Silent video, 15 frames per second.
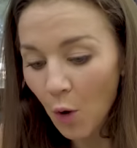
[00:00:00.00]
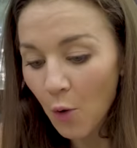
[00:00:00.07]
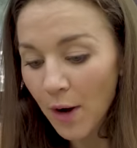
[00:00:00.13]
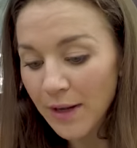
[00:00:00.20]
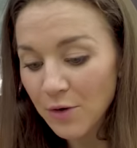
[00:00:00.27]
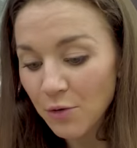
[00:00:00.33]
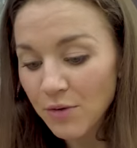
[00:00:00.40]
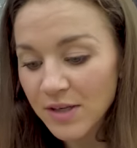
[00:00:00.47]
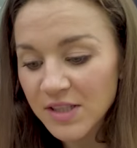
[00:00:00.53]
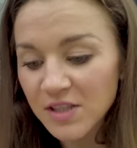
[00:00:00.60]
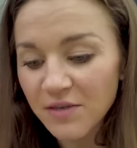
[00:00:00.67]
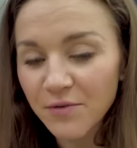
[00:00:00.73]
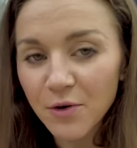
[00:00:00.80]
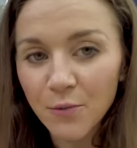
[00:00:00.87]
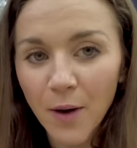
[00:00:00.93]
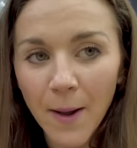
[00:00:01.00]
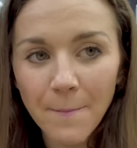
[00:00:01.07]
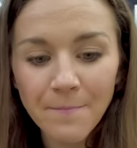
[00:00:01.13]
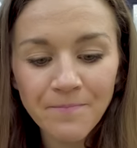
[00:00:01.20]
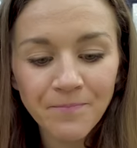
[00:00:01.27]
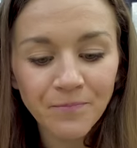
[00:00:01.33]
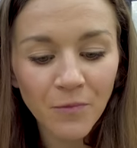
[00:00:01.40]
Oh, I know, the silver one.
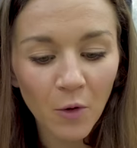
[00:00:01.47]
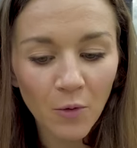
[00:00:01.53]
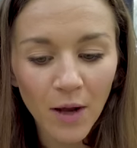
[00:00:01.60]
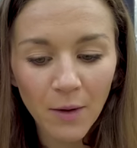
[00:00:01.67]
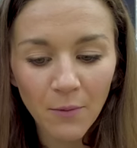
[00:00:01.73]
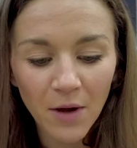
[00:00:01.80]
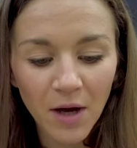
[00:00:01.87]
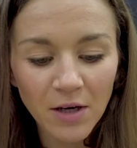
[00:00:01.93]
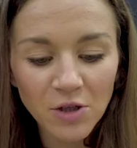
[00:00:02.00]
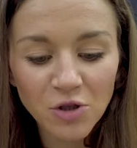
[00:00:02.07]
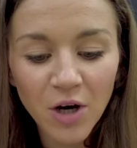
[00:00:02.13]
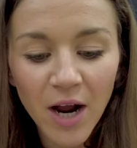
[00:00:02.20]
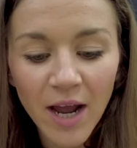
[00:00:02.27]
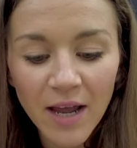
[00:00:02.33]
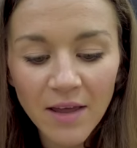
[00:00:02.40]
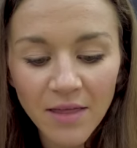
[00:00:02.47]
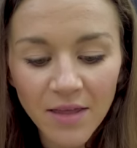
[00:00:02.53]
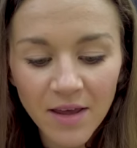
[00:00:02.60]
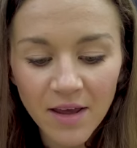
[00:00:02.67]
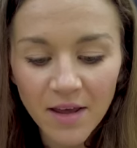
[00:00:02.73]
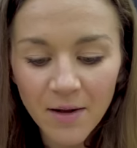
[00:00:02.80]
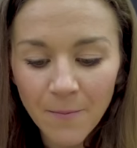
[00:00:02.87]
Yeah. Okay, we gotta try
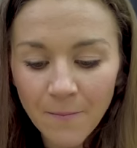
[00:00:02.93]
the...